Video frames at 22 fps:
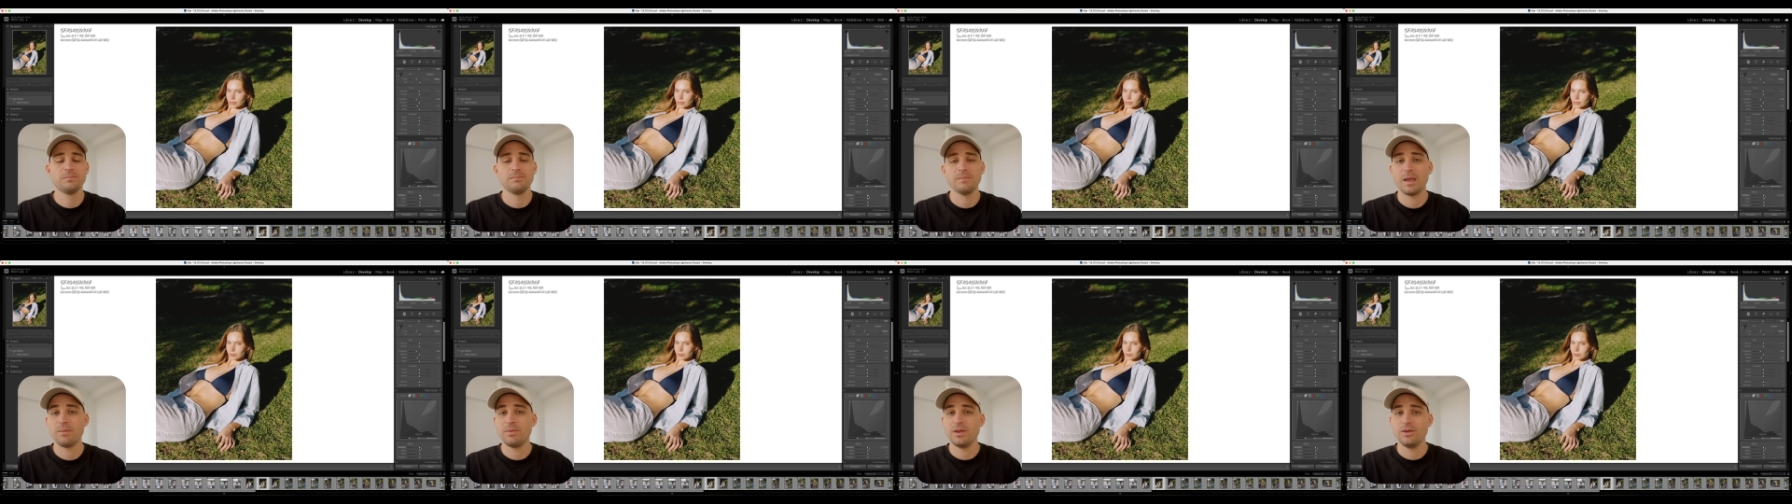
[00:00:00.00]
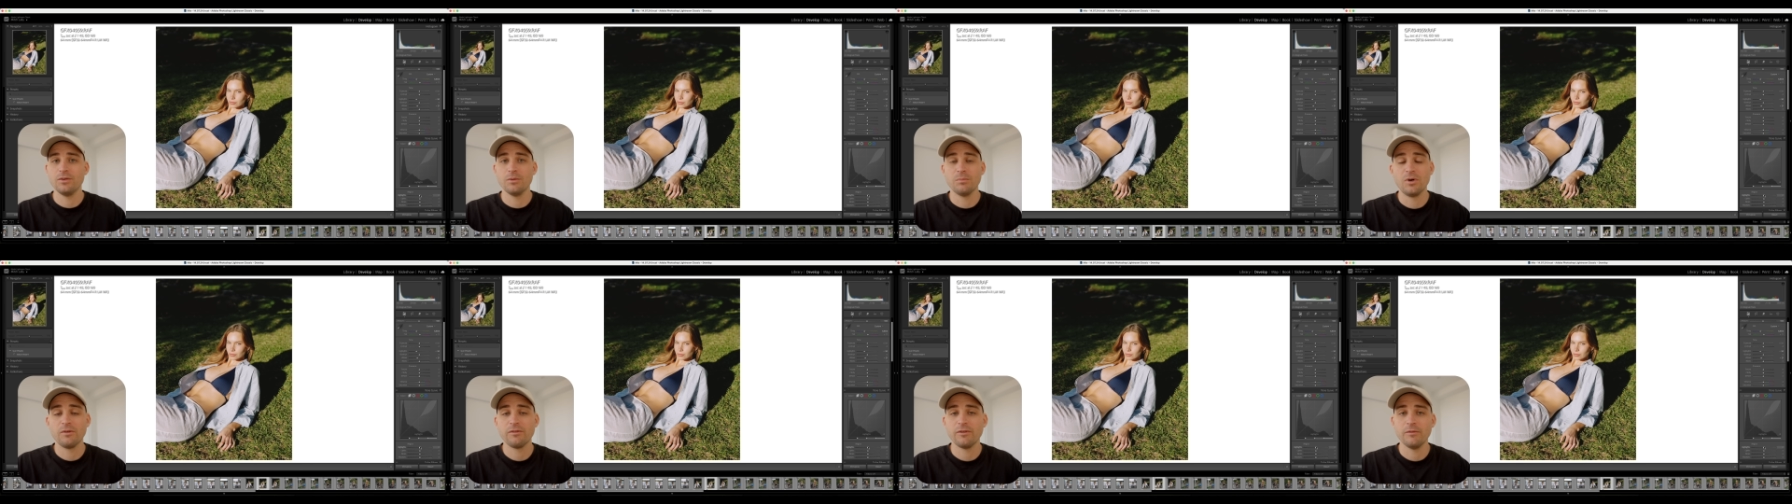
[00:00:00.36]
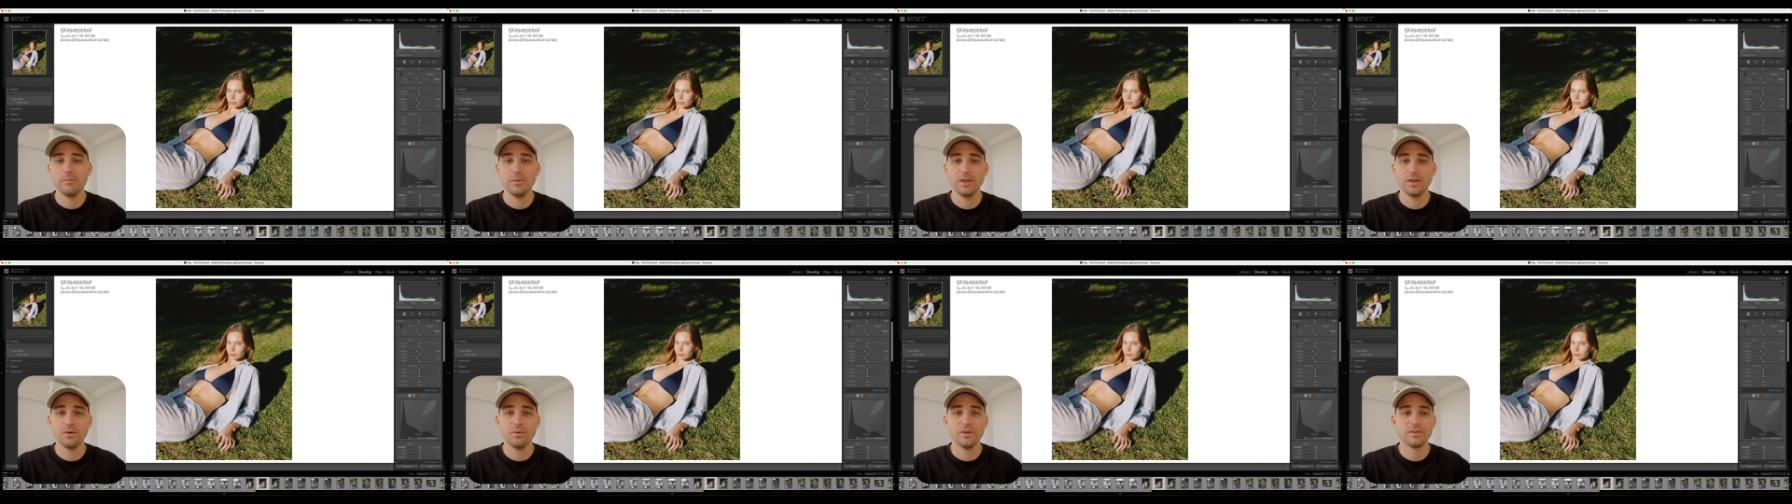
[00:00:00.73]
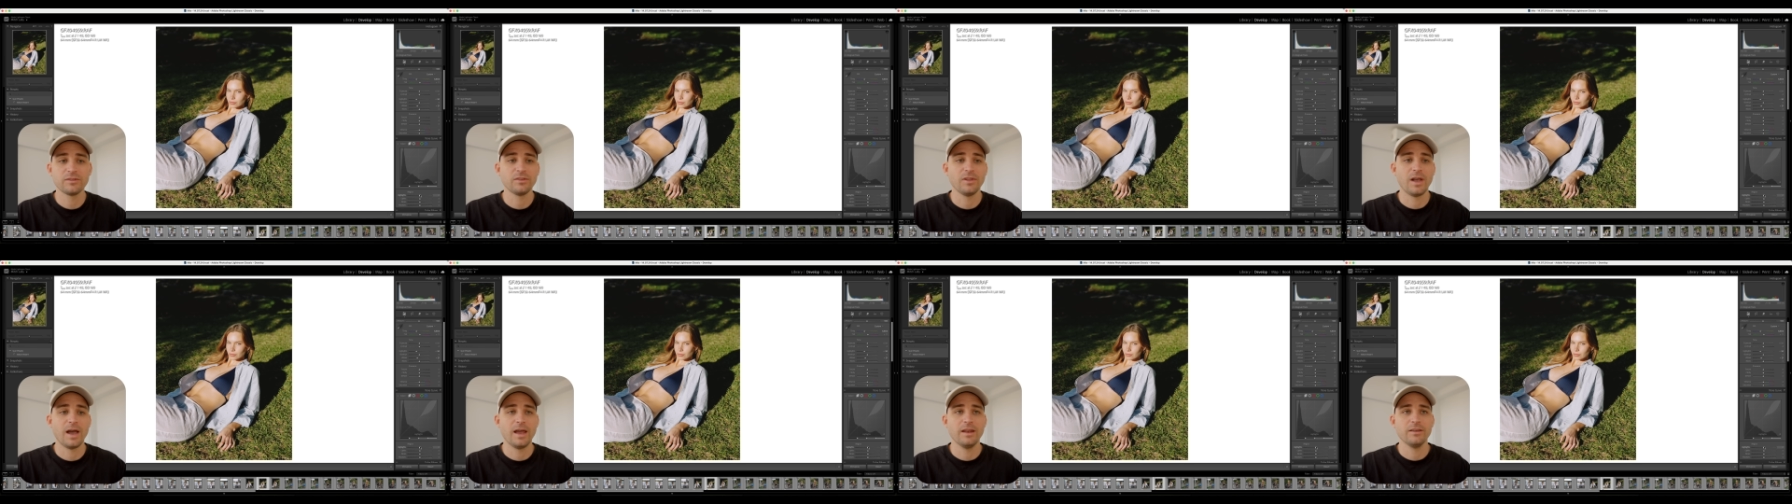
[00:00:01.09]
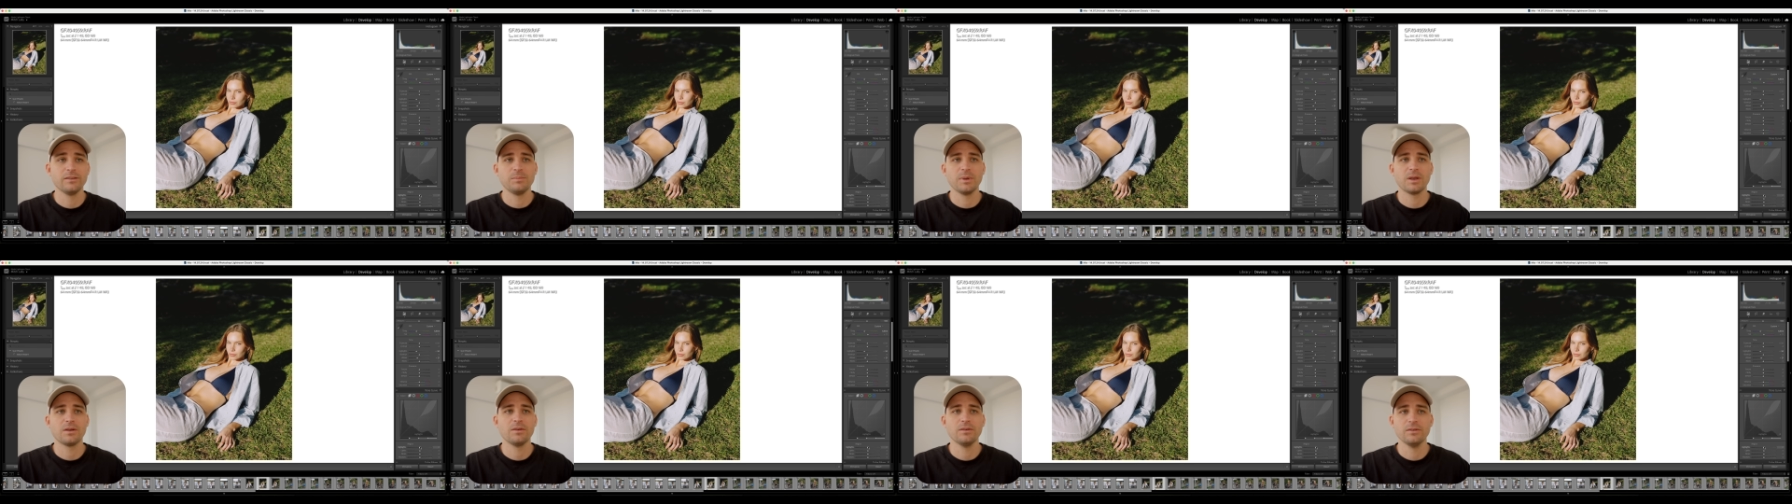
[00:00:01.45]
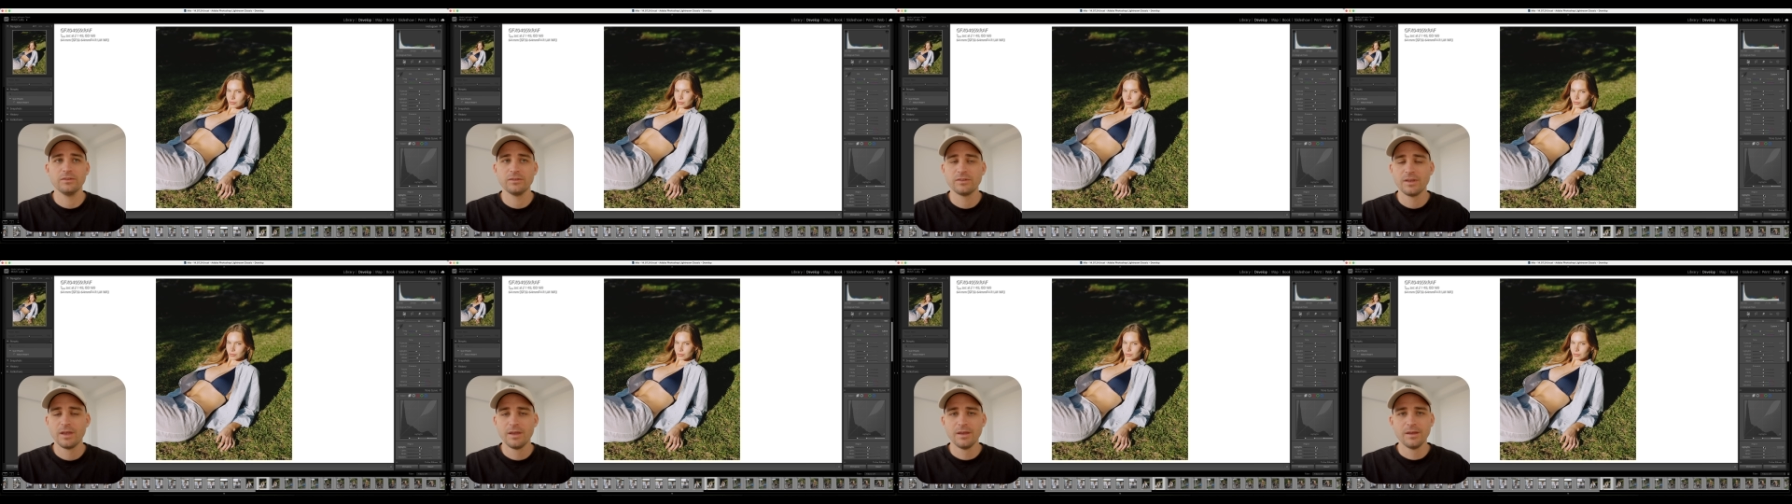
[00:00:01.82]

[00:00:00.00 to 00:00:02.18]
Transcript: Maybe you're more familiar with sliders because